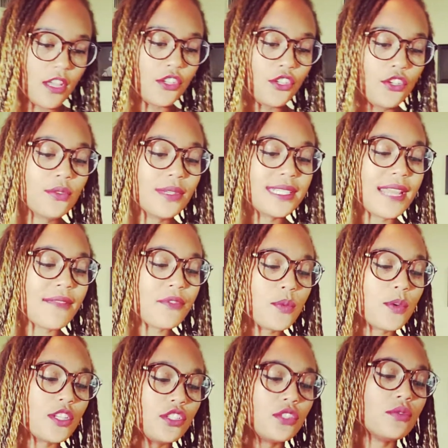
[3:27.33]
You and
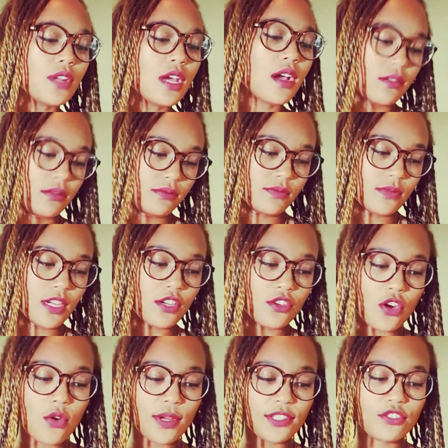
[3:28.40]
everyone you know are
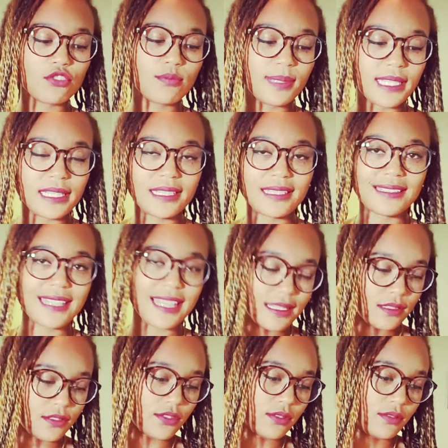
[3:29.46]
going to be
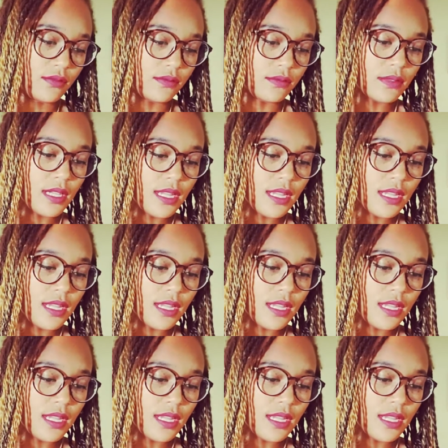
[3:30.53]
dead soon.